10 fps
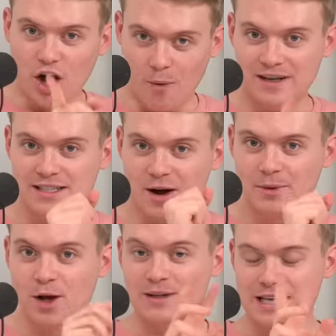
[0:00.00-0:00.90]
Comment about? down
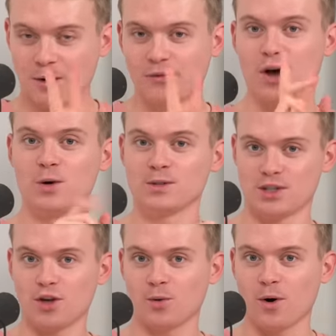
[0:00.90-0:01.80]
below. It's out of those
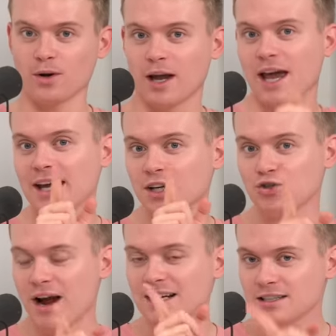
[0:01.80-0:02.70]
two, okay?
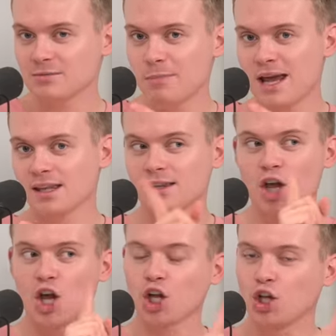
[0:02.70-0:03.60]
Crank Smith,
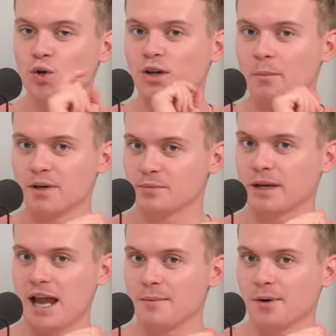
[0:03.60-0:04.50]
cucumber spaghetti